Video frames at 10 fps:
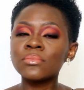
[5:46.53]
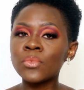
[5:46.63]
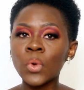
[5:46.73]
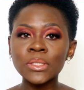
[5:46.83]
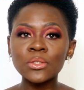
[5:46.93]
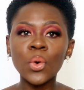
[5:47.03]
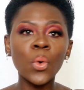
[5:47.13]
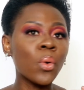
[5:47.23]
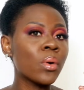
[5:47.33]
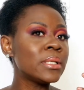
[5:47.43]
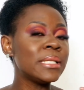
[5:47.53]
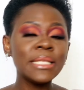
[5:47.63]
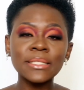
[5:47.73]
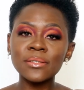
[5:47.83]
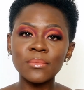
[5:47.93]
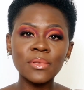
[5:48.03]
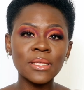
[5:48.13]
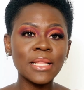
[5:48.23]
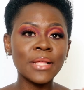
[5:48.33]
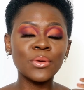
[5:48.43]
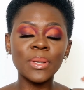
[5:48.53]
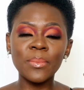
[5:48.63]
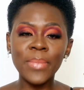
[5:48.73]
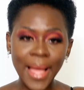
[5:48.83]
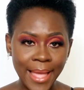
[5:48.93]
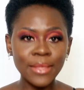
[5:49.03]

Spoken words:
want or need something that you can buy.